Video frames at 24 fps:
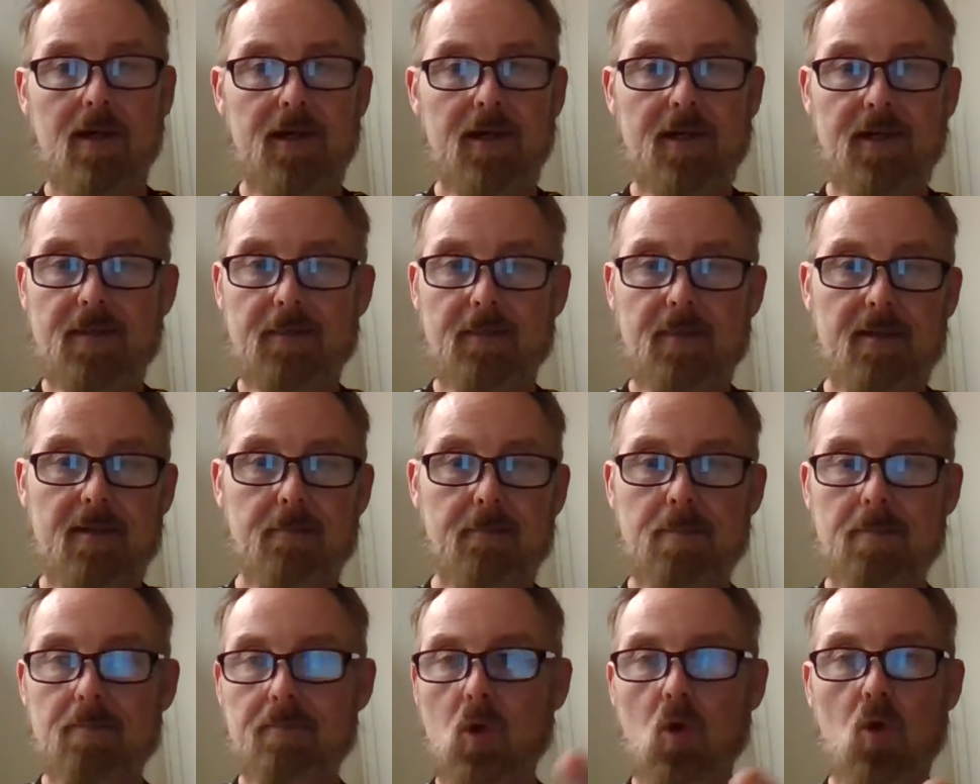Um,
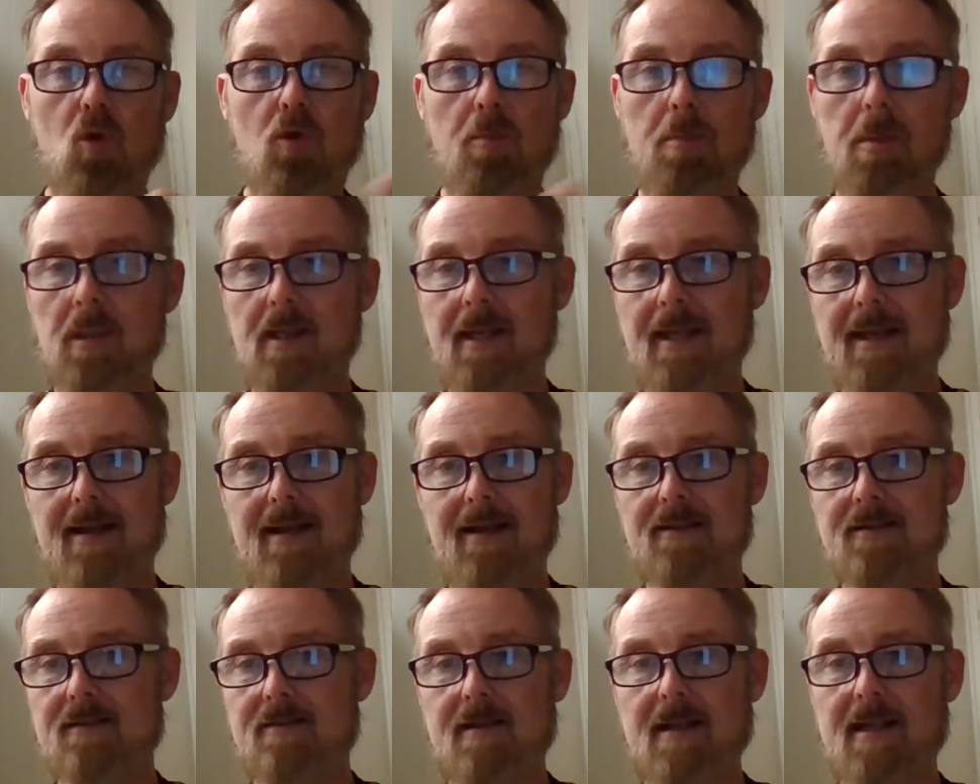and Google Play
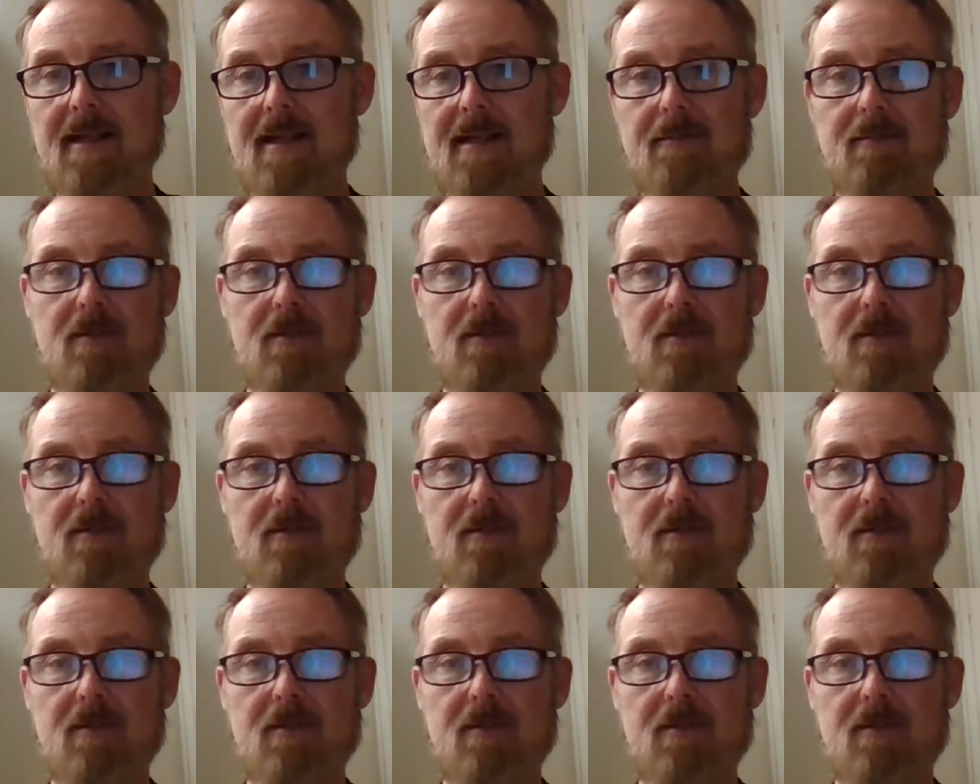has any